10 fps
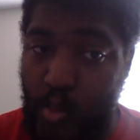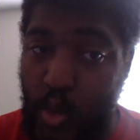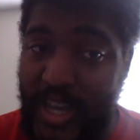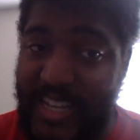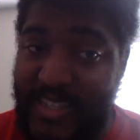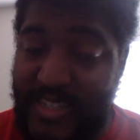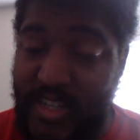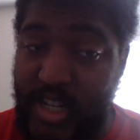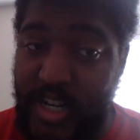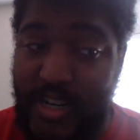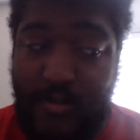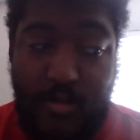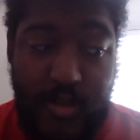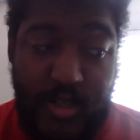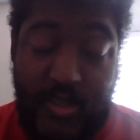wins this year,
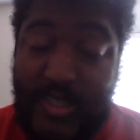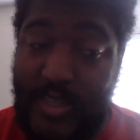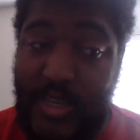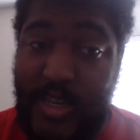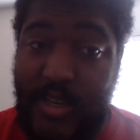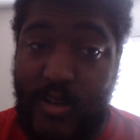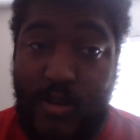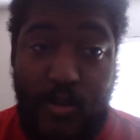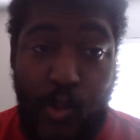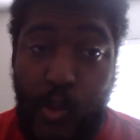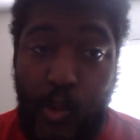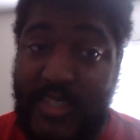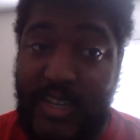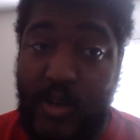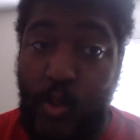which is
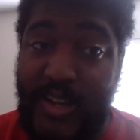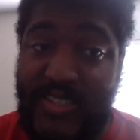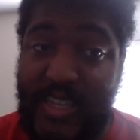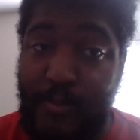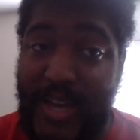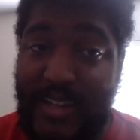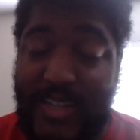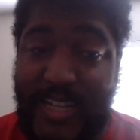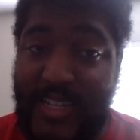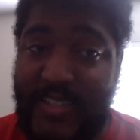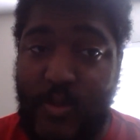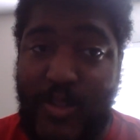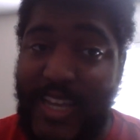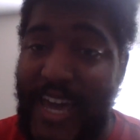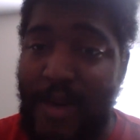crazy, a crazy amount. That doesn't
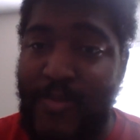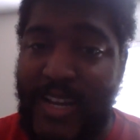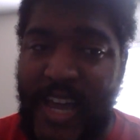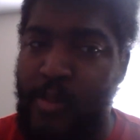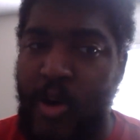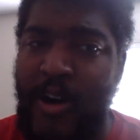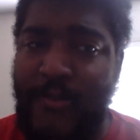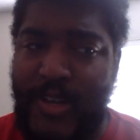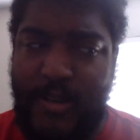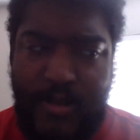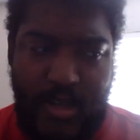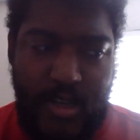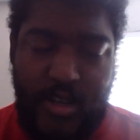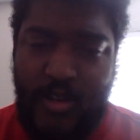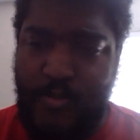really happen that often,
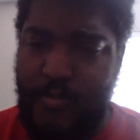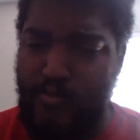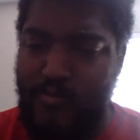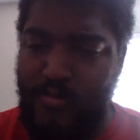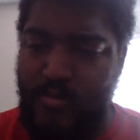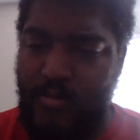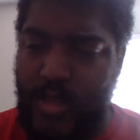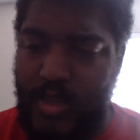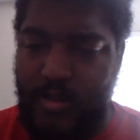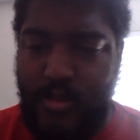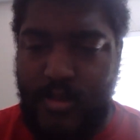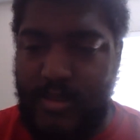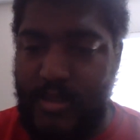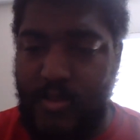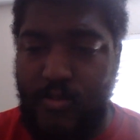you know.
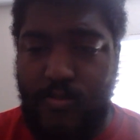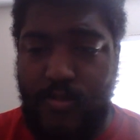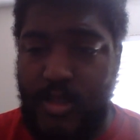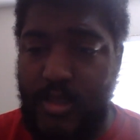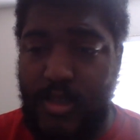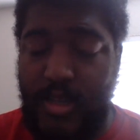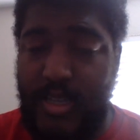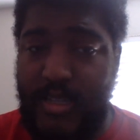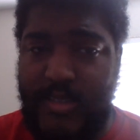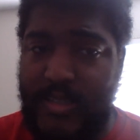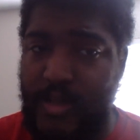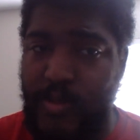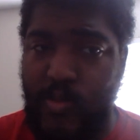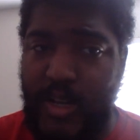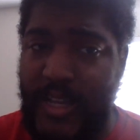So again, this is going
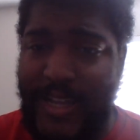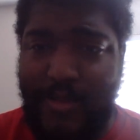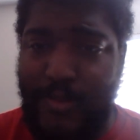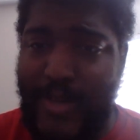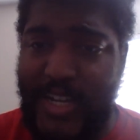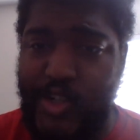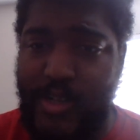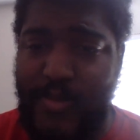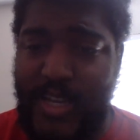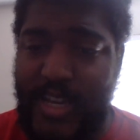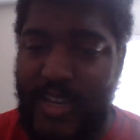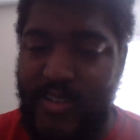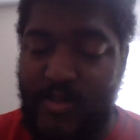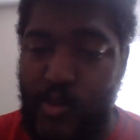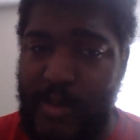to be one hell of a matchup.
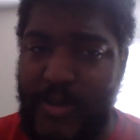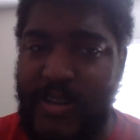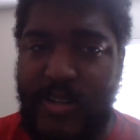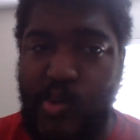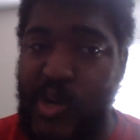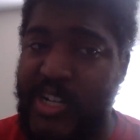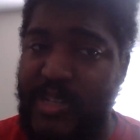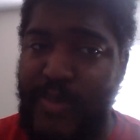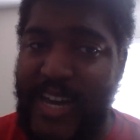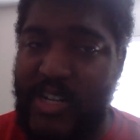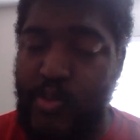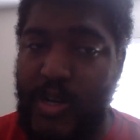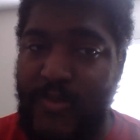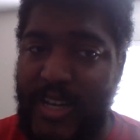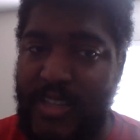It's way better than watching Pac
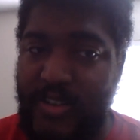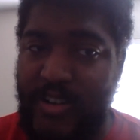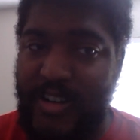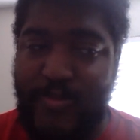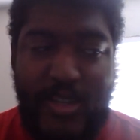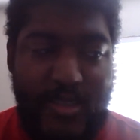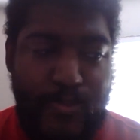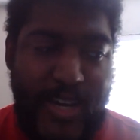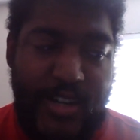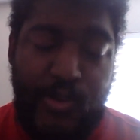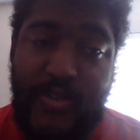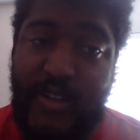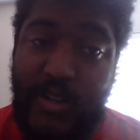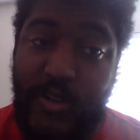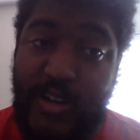12 after dark because Pac 12
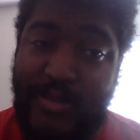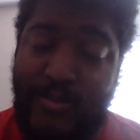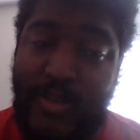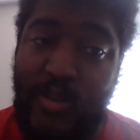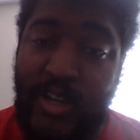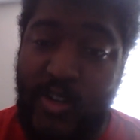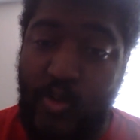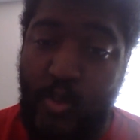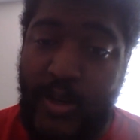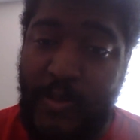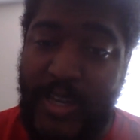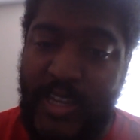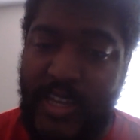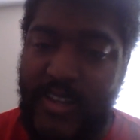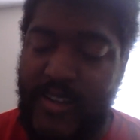after dark has been underwhelming.
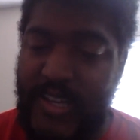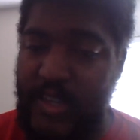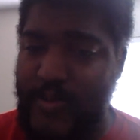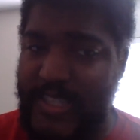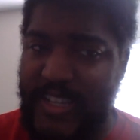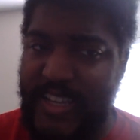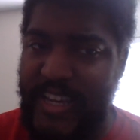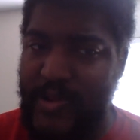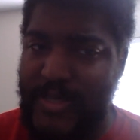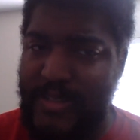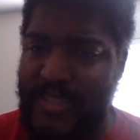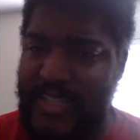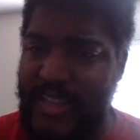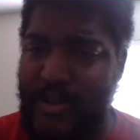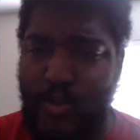Now, UCLA Arizona
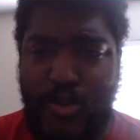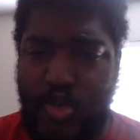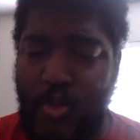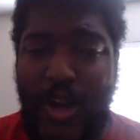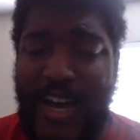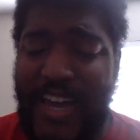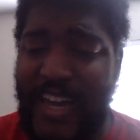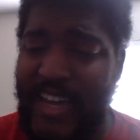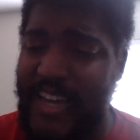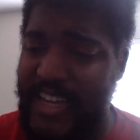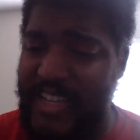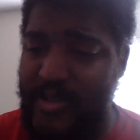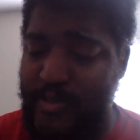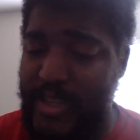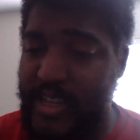State, I will try.
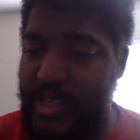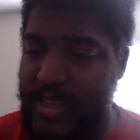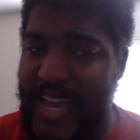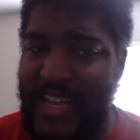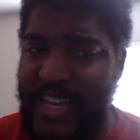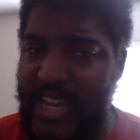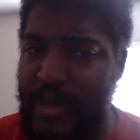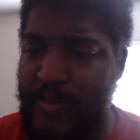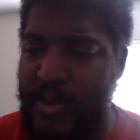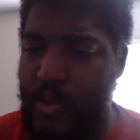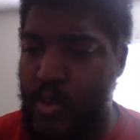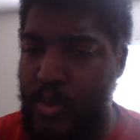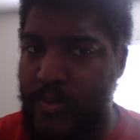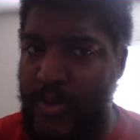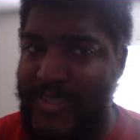It'll be either that game
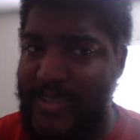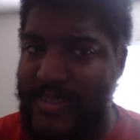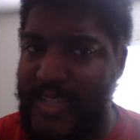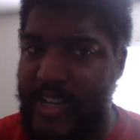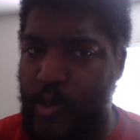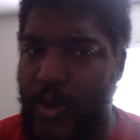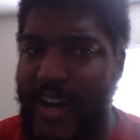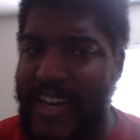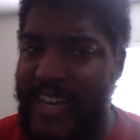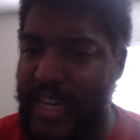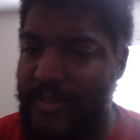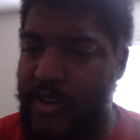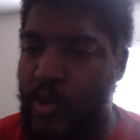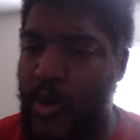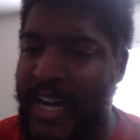or the Fresno State Hawaii game
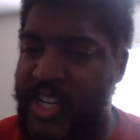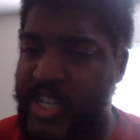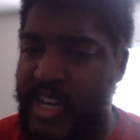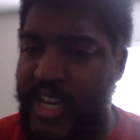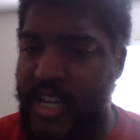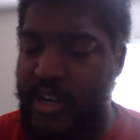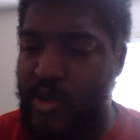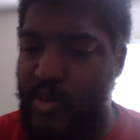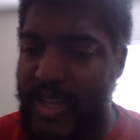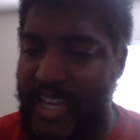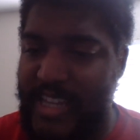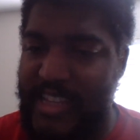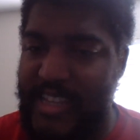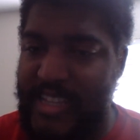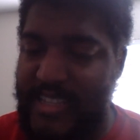that I'll watch, you know,
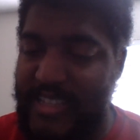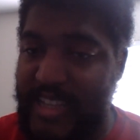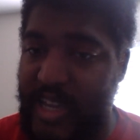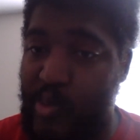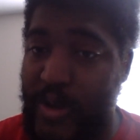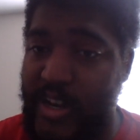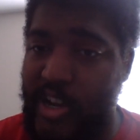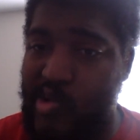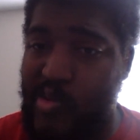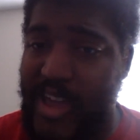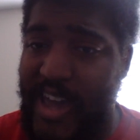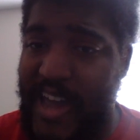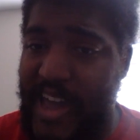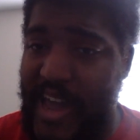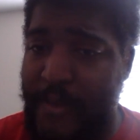in this late window
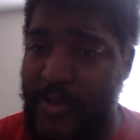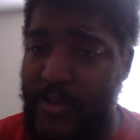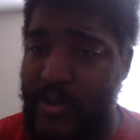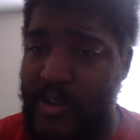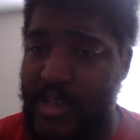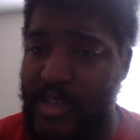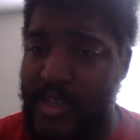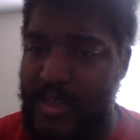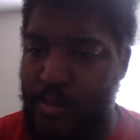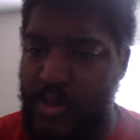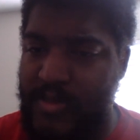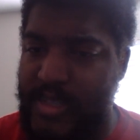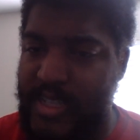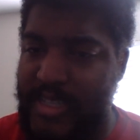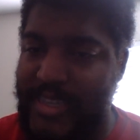after
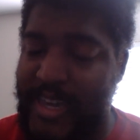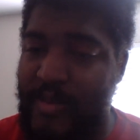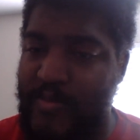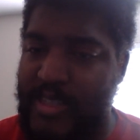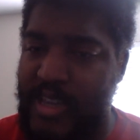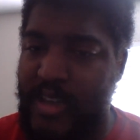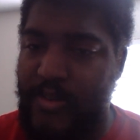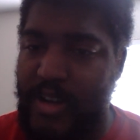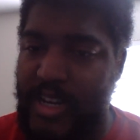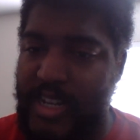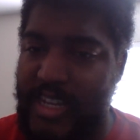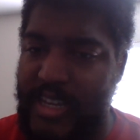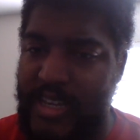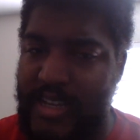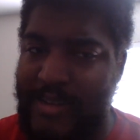most of these games in
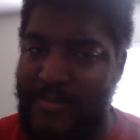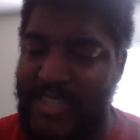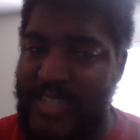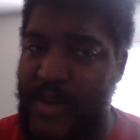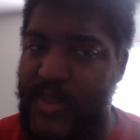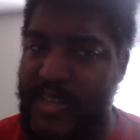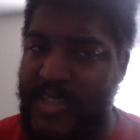the uh, 7